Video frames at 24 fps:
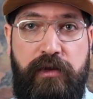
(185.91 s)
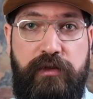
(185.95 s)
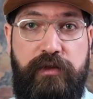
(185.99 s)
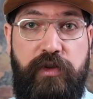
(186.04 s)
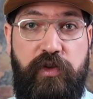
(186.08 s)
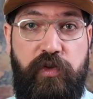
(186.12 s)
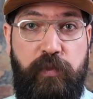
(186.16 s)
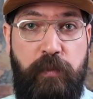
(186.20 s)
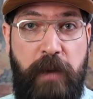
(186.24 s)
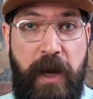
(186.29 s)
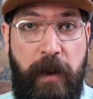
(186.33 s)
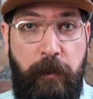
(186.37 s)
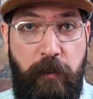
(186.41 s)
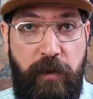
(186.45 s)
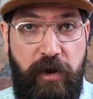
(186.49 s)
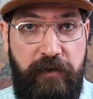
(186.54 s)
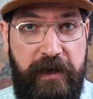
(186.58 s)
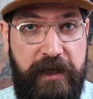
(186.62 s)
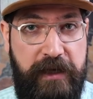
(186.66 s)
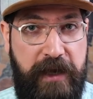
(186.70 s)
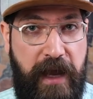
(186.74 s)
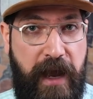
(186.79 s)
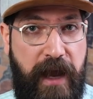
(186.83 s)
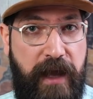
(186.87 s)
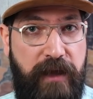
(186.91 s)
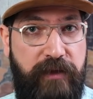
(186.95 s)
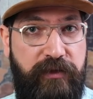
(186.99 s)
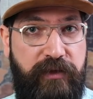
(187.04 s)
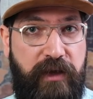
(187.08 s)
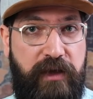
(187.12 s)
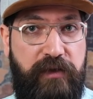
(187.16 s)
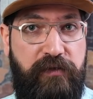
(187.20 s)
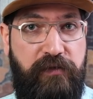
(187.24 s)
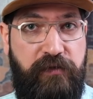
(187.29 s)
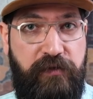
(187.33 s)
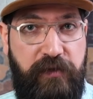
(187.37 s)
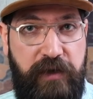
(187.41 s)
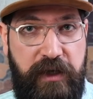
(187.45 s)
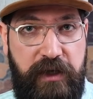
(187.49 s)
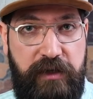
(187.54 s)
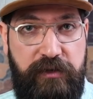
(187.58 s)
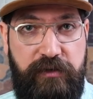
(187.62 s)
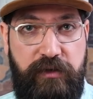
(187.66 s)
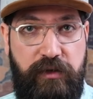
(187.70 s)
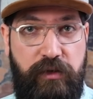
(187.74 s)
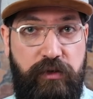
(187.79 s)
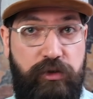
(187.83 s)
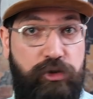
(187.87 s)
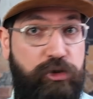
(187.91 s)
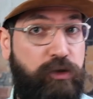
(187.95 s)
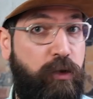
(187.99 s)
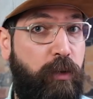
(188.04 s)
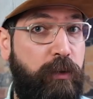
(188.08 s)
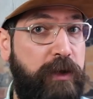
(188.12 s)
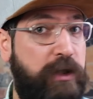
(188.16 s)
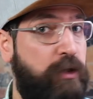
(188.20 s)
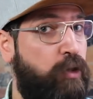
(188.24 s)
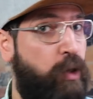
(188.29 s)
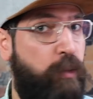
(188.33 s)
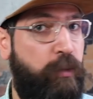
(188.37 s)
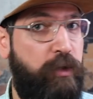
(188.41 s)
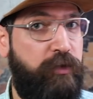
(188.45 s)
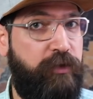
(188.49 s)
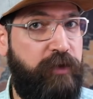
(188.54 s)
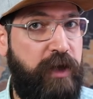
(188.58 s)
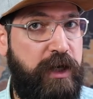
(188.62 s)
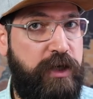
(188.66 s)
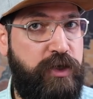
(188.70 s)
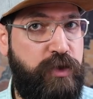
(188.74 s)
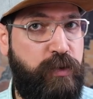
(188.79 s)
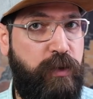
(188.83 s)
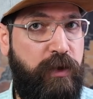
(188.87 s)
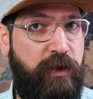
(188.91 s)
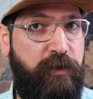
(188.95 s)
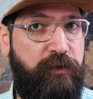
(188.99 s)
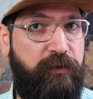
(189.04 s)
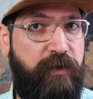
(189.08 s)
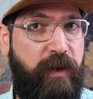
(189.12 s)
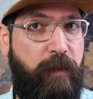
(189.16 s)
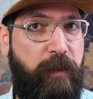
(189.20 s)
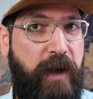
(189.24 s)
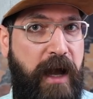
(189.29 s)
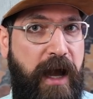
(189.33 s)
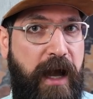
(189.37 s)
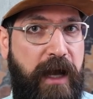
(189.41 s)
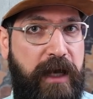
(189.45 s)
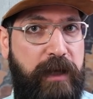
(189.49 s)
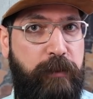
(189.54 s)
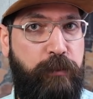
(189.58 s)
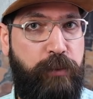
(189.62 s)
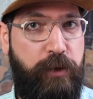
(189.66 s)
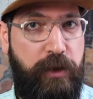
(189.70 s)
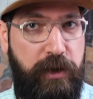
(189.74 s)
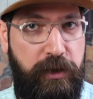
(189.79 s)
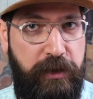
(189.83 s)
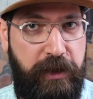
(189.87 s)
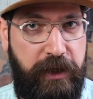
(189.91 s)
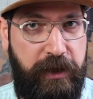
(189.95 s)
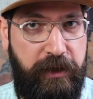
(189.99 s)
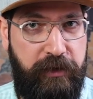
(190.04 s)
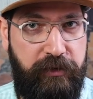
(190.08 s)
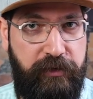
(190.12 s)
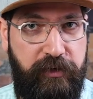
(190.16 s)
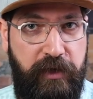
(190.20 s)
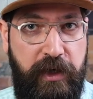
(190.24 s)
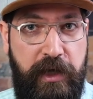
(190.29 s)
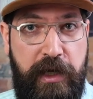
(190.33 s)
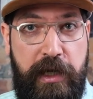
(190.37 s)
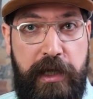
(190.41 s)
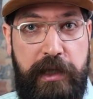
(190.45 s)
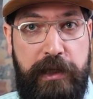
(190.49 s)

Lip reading: dismembering hands and feet, throwing homosexuals from high buildings,